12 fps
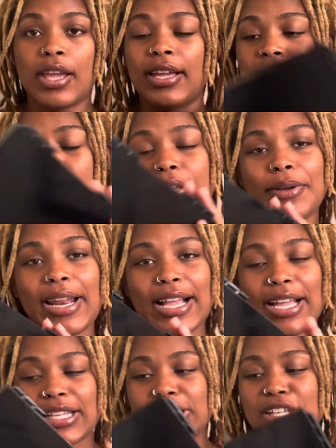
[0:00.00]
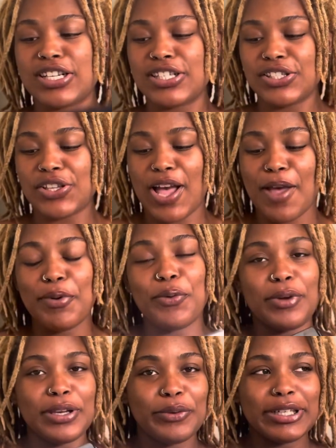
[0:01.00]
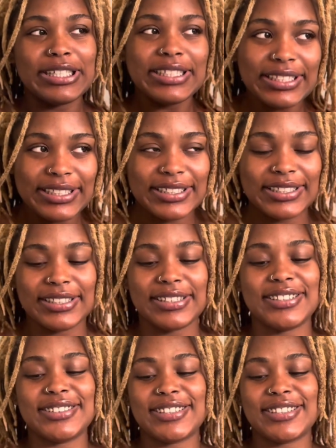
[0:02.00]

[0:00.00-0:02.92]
Look what I got, y'all. So I've been wanting one of these.